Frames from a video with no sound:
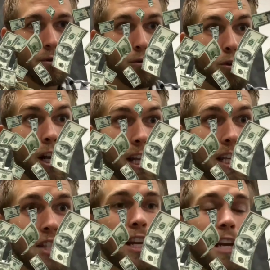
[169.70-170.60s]

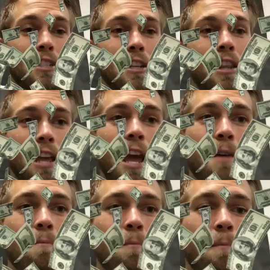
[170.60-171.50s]
really changed the
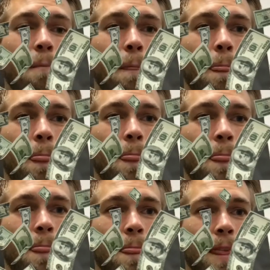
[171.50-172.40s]
game.
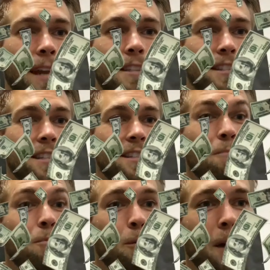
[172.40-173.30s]
It's just
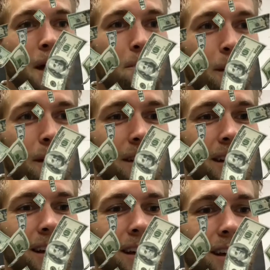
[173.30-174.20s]
simple paper.
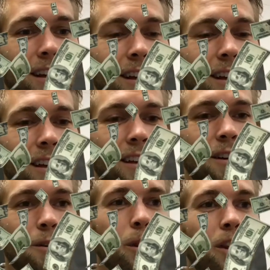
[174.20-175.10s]

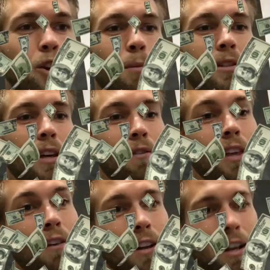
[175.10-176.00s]
We humans have
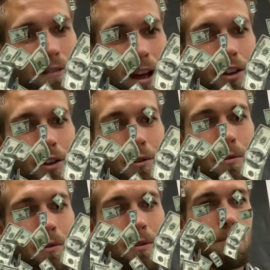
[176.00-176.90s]
given it value,
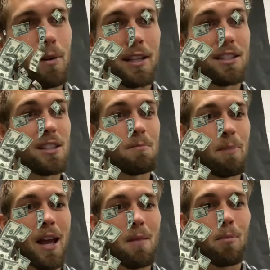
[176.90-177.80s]
but it's just
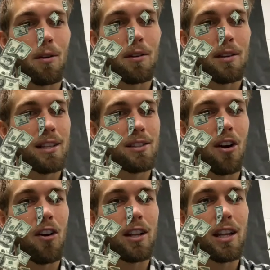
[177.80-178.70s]
paper. That's
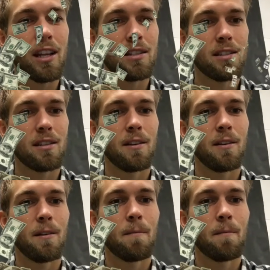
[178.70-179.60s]
all it is.
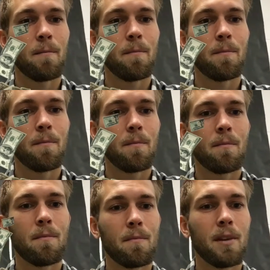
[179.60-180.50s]

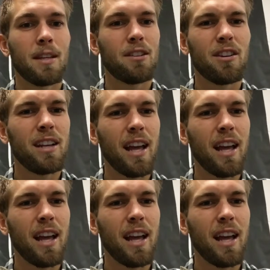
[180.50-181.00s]
Is there a